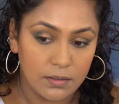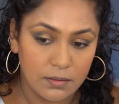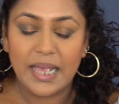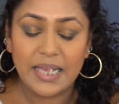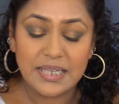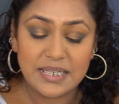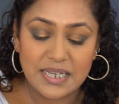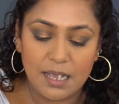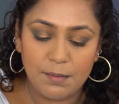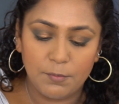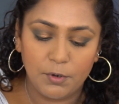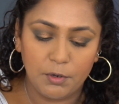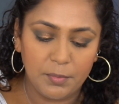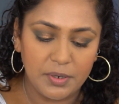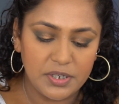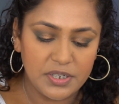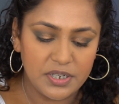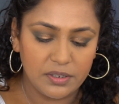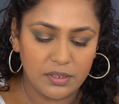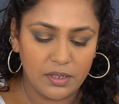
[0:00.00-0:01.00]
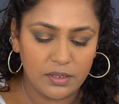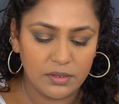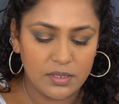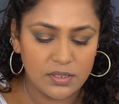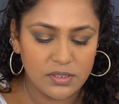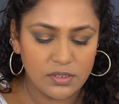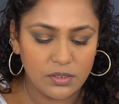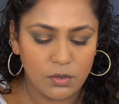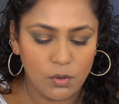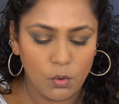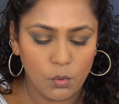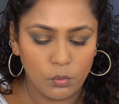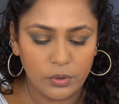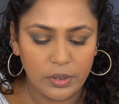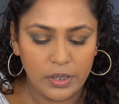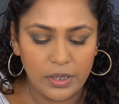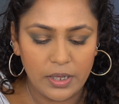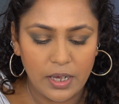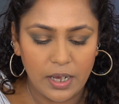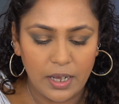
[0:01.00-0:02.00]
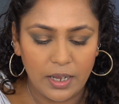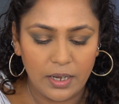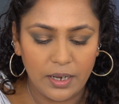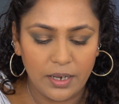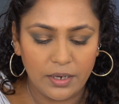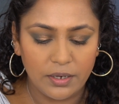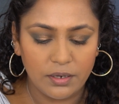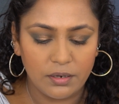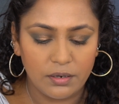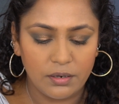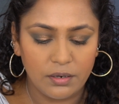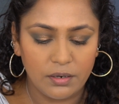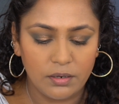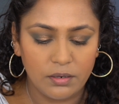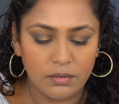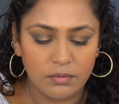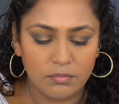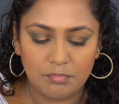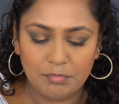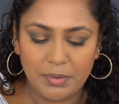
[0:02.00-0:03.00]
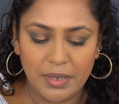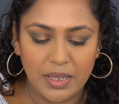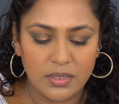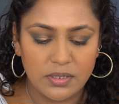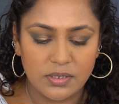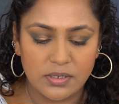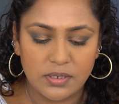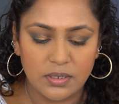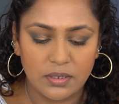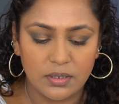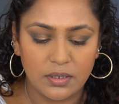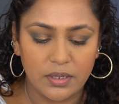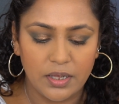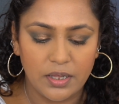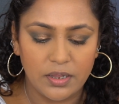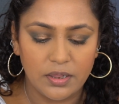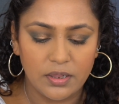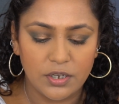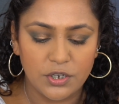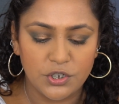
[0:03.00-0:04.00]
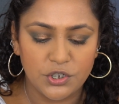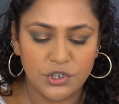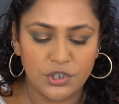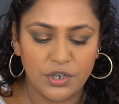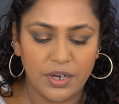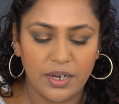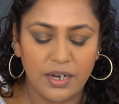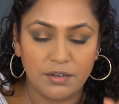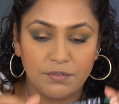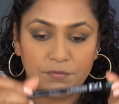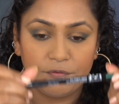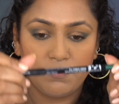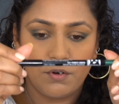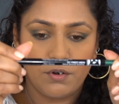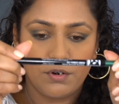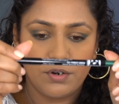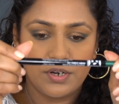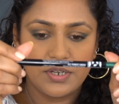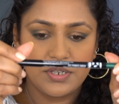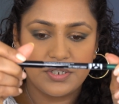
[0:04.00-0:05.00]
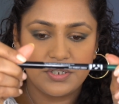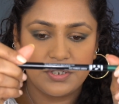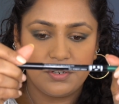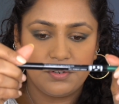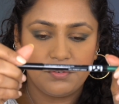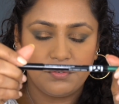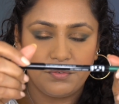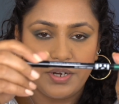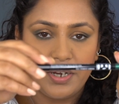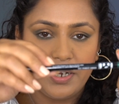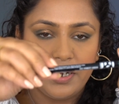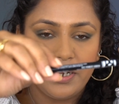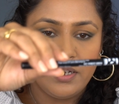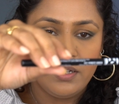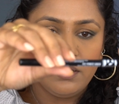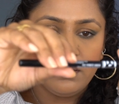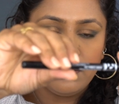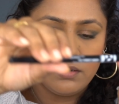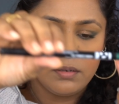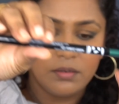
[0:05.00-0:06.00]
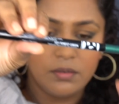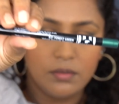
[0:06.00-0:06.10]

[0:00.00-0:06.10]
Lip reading: Next, I'm going to be taking this Kokie eyeliner pencil in the shade Forest Green.